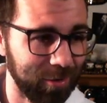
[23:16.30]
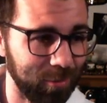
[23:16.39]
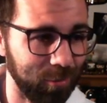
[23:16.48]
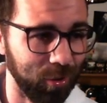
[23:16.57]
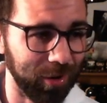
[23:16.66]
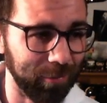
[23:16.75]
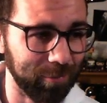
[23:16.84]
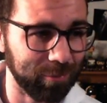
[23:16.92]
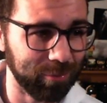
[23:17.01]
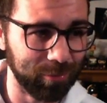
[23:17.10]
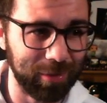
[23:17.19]
What a
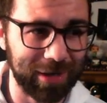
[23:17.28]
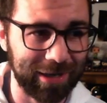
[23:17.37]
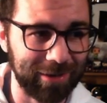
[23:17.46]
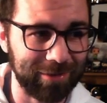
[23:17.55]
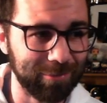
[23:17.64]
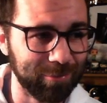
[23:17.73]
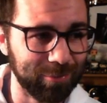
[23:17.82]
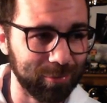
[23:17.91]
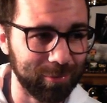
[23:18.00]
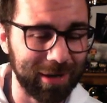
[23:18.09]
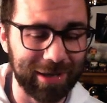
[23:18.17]
brilliant
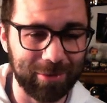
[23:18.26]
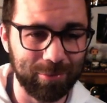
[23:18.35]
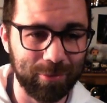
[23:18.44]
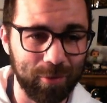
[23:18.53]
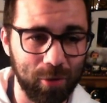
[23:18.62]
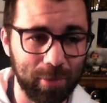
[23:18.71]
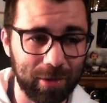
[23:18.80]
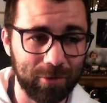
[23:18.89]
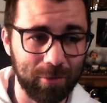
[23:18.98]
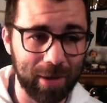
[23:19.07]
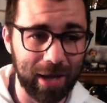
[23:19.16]

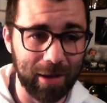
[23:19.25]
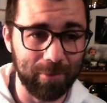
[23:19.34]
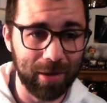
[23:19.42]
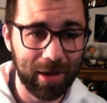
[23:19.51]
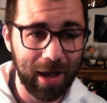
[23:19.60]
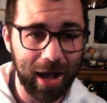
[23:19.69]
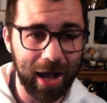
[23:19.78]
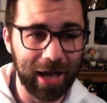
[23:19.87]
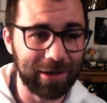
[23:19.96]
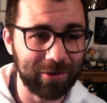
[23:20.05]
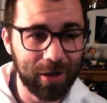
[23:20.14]
performance from him.
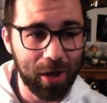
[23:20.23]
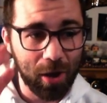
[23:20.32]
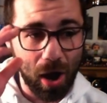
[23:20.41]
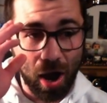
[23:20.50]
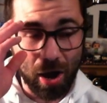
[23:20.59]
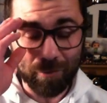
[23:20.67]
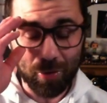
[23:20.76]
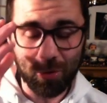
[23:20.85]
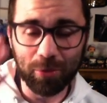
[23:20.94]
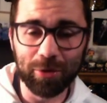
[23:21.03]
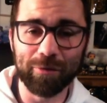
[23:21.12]
And of
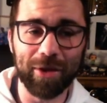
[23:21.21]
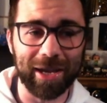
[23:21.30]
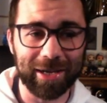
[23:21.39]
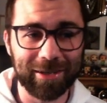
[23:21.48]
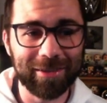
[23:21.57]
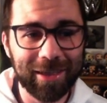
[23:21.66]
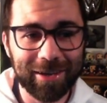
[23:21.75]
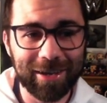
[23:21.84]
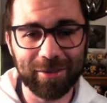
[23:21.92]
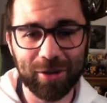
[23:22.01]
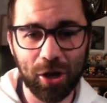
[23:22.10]
all the things,
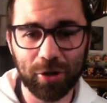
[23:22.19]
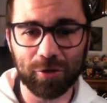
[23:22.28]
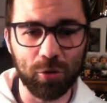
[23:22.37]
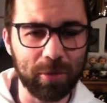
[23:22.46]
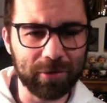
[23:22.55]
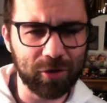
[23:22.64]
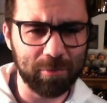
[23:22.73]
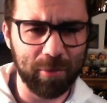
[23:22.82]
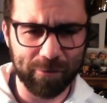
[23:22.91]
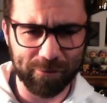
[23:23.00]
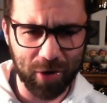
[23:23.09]
there's an article. We've just
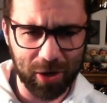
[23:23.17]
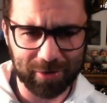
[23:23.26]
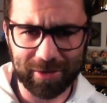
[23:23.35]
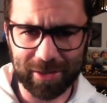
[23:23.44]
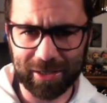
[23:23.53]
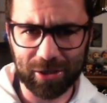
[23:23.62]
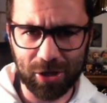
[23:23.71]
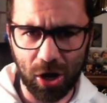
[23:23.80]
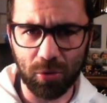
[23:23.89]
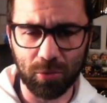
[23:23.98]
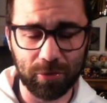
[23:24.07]
put 13
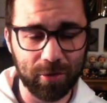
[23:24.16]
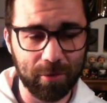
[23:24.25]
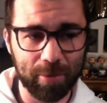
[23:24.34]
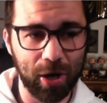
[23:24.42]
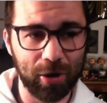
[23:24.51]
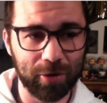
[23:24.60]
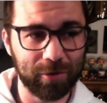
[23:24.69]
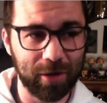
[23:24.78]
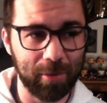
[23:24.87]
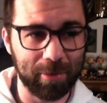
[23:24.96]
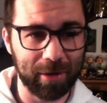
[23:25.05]
goals
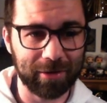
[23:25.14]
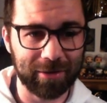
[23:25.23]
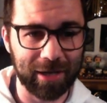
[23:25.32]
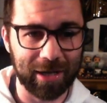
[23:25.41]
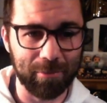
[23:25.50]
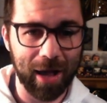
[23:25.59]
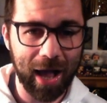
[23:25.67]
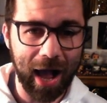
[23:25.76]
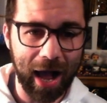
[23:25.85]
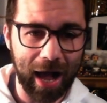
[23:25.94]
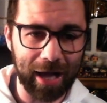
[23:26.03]
past a team,
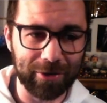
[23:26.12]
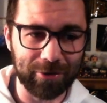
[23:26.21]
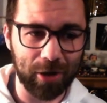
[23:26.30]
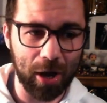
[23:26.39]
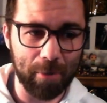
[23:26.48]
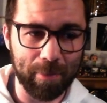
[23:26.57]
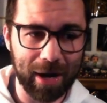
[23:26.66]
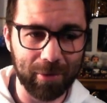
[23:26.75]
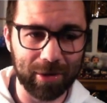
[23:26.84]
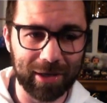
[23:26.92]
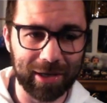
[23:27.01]
and
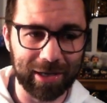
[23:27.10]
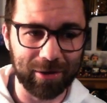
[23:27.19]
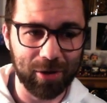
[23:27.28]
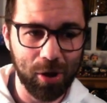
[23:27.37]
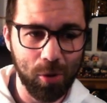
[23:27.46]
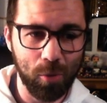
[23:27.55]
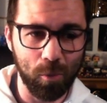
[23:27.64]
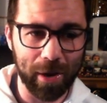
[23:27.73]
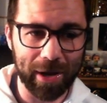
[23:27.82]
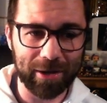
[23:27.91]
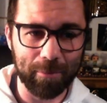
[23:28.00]
apparently
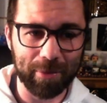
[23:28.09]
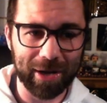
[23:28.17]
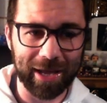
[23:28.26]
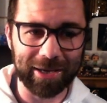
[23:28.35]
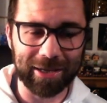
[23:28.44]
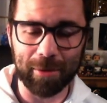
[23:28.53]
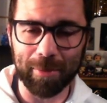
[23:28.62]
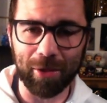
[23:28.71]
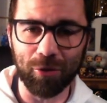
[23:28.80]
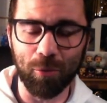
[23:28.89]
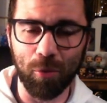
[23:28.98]
we're complaining
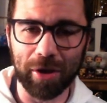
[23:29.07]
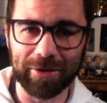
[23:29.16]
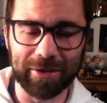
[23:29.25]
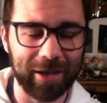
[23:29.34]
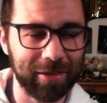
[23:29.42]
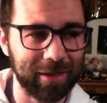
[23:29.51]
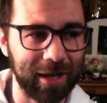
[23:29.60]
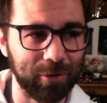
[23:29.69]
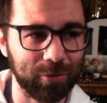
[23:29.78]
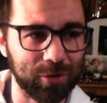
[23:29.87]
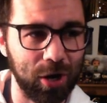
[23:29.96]
about the 1
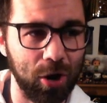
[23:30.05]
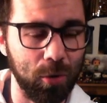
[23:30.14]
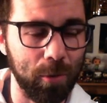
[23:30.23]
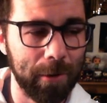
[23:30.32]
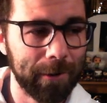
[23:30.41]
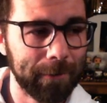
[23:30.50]
disallowed goal.